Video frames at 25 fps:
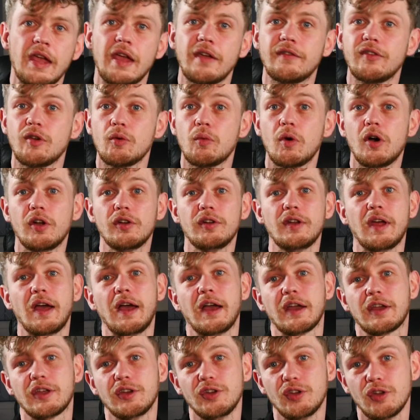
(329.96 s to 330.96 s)
If you want,
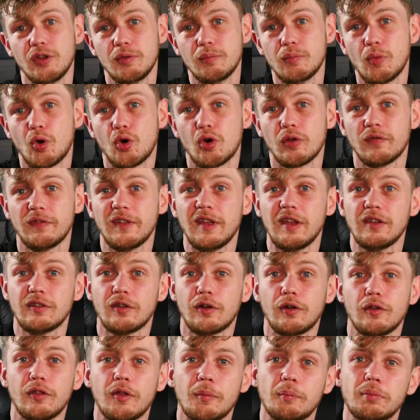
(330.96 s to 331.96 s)
I can do more of these
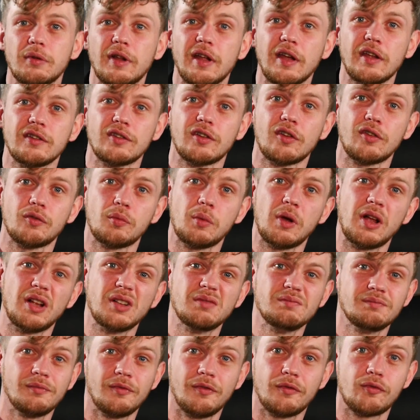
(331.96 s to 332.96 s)
on other players as
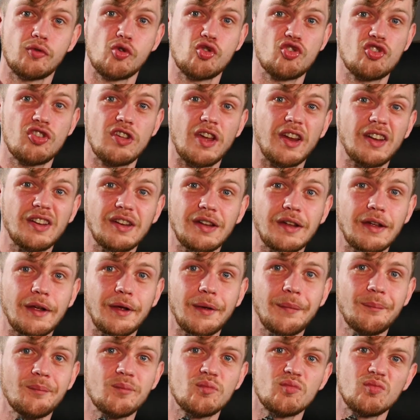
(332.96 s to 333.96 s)
well.
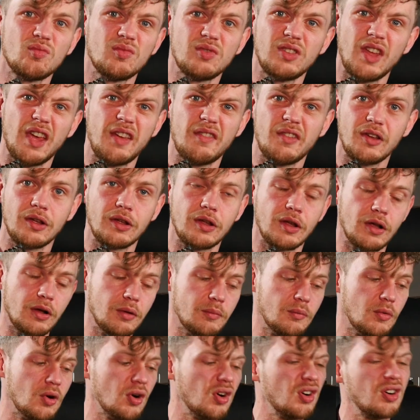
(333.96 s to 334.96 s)
Frusciante, David
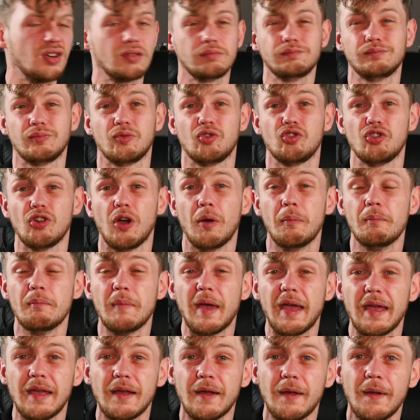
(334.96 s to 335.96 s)
Gilmour, John
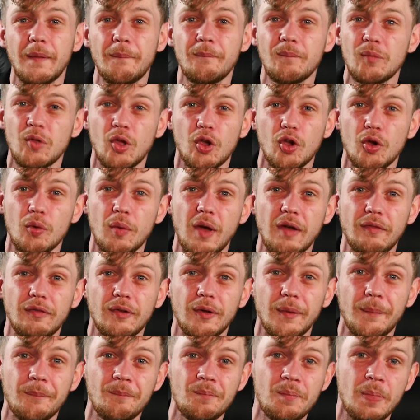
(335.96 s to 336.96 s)
Mayer,
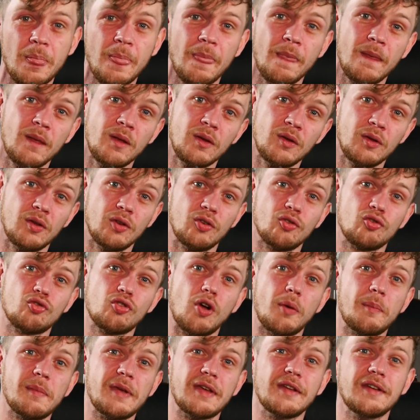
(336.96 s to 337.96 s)
whoever.
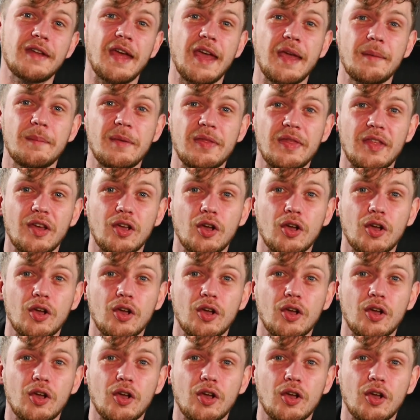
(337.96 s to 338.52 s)
Drop me a name in the